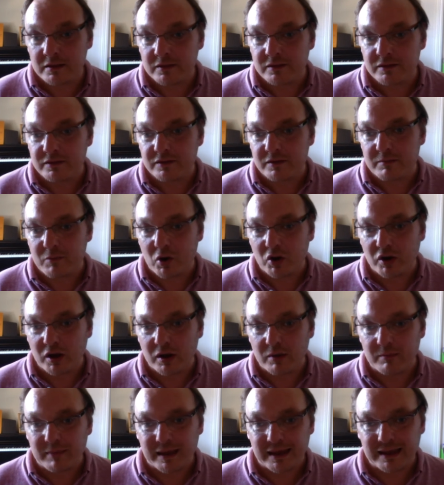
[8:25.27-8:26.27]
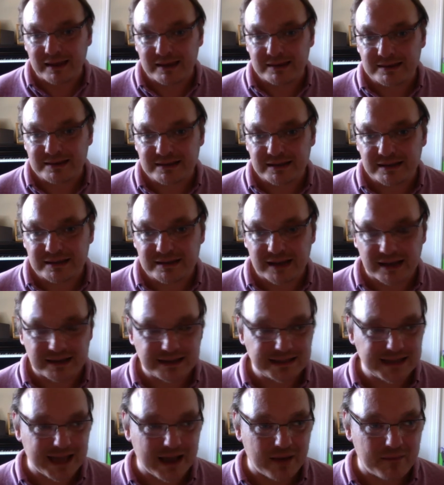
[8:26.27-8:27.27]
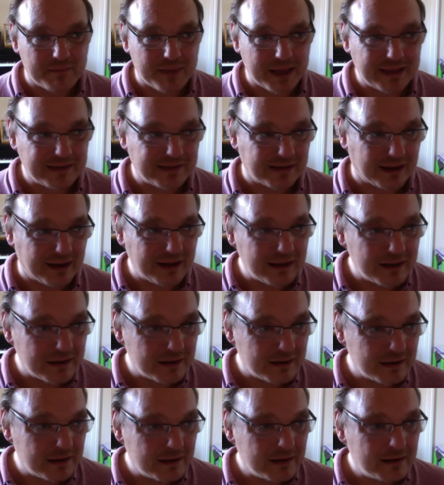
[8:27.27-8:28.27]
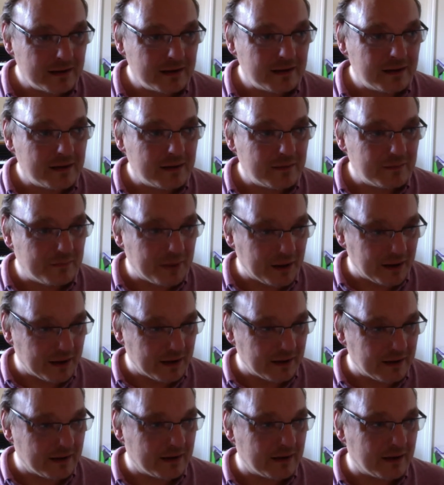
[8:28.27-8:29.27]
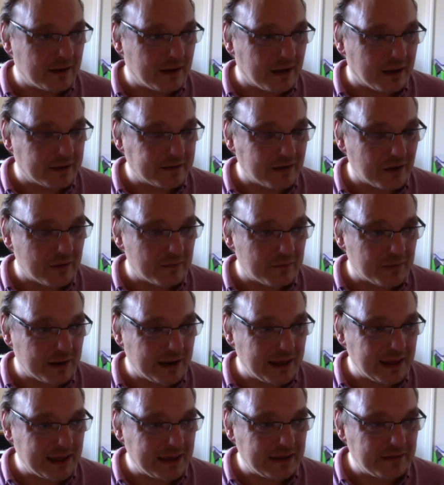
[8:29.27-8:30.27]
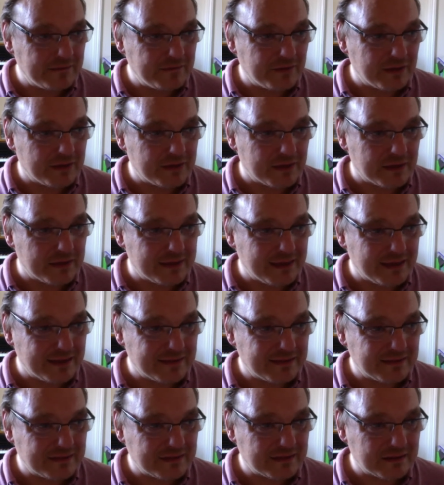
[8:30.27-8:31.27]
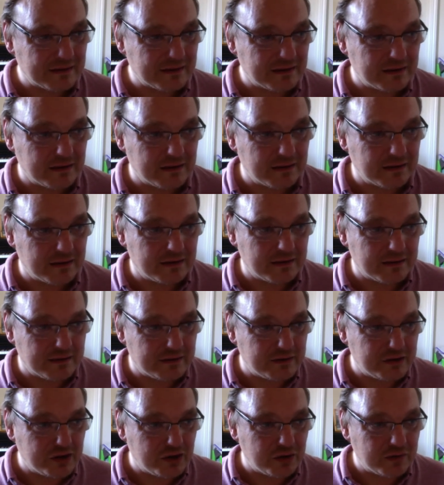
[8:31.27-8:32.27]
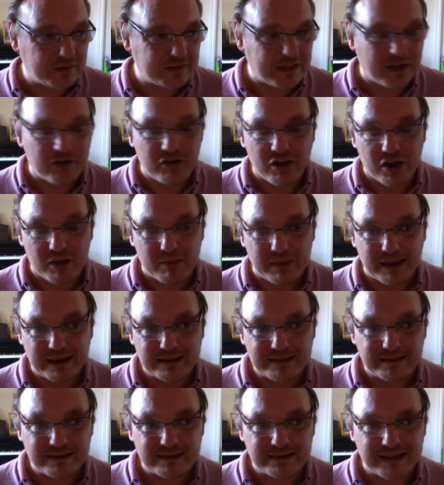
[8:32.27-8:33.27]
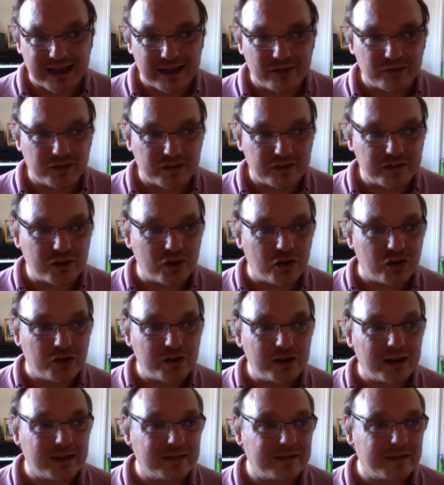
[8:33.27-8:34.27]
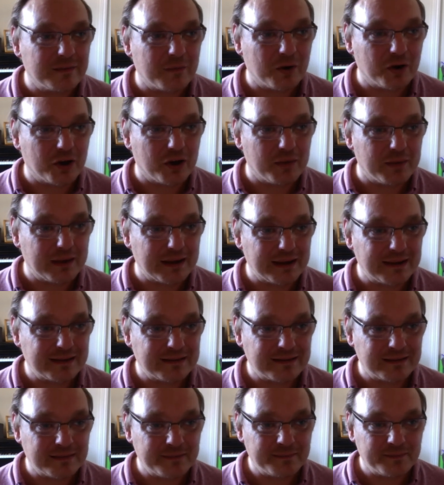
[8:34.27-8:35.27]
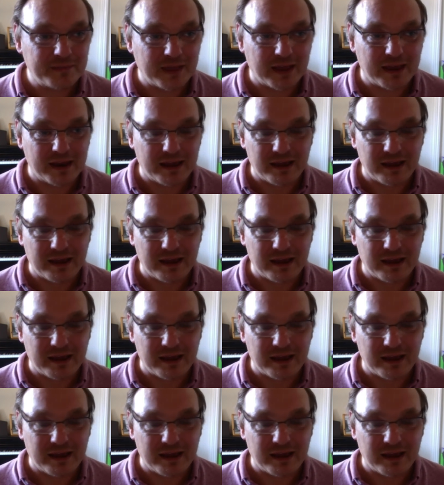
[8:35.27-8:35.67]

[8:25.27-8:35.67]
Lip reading: The mono mix does sound better, but I don't believe that this new stereo mix sounds as good as the mono mix, and